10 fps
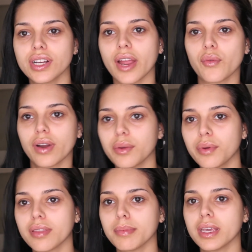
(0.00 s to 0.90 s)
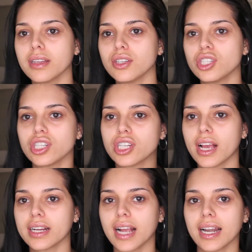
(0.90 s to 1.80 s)
get ready with me, chit
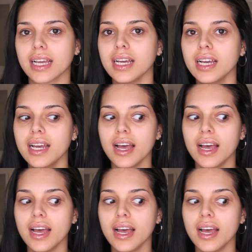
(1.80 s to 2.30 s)
chat kind of